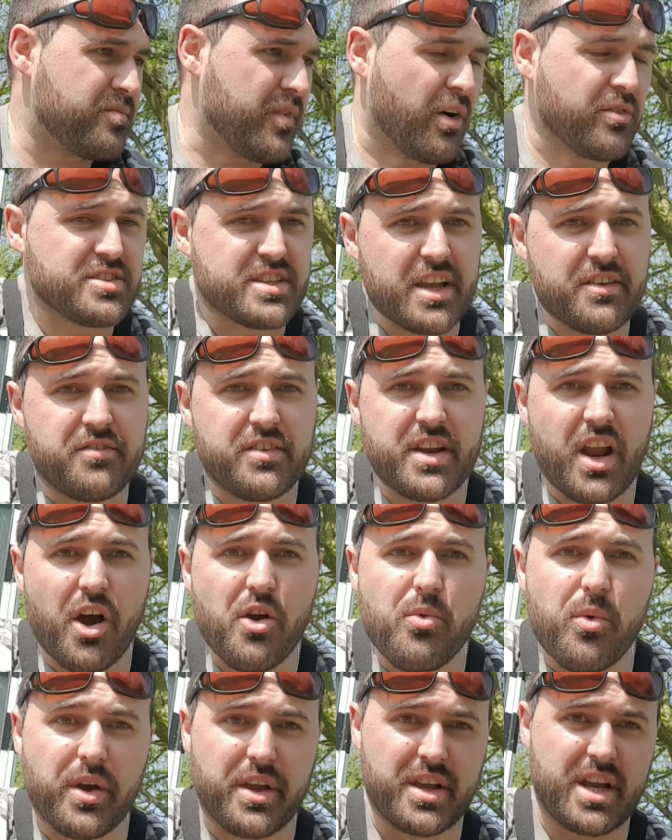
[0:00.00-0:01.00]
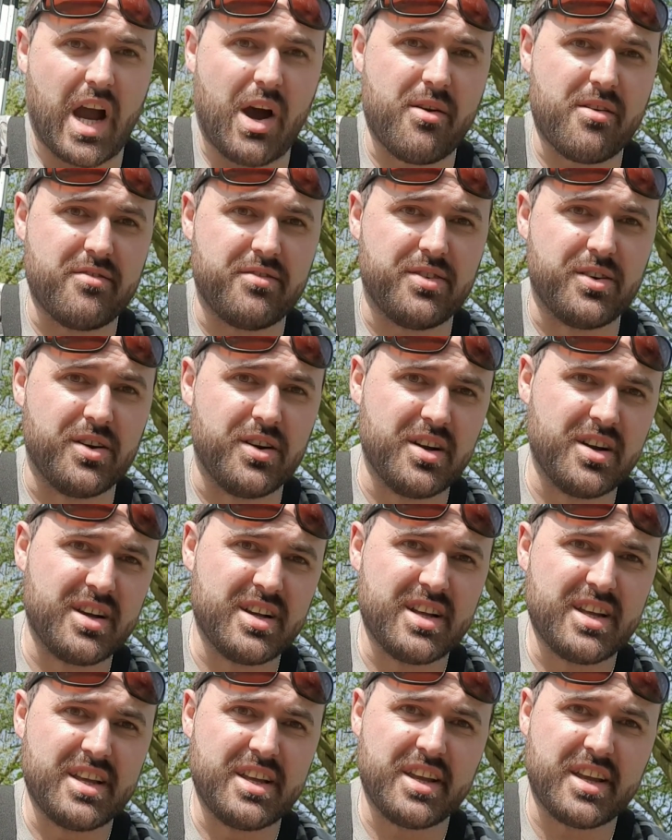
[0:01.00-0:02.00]
Obviously, if you know what you're going for,
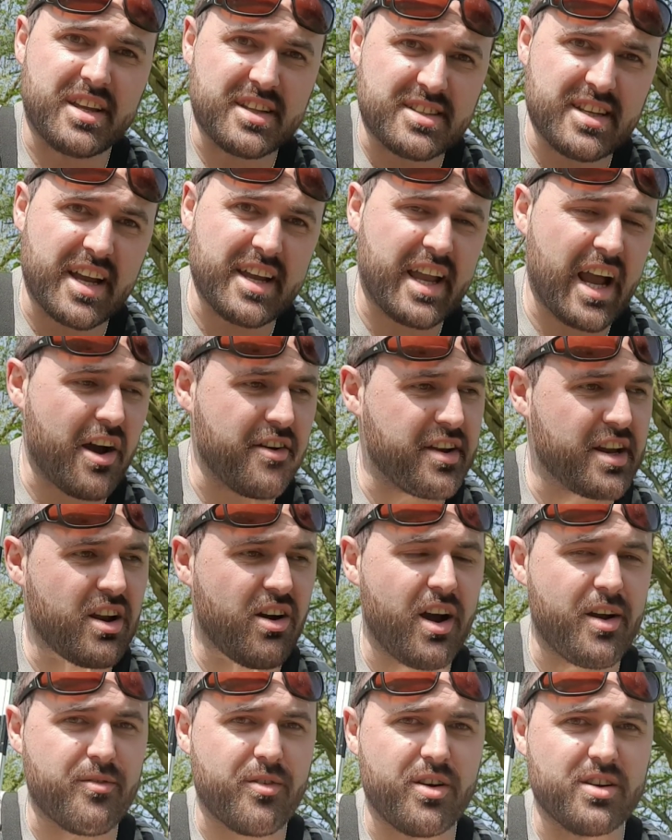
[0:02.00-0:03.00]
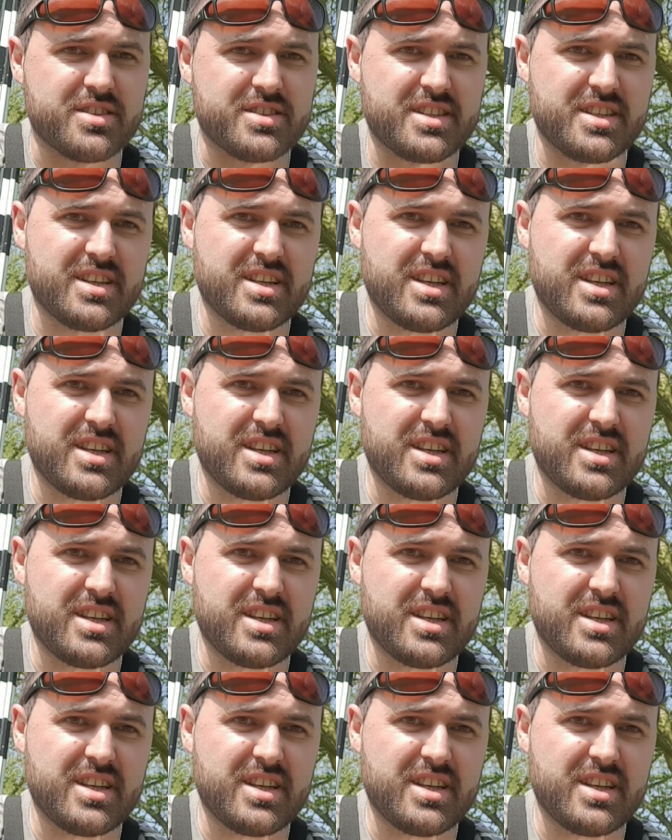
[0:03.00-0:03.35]
you can take out your light rod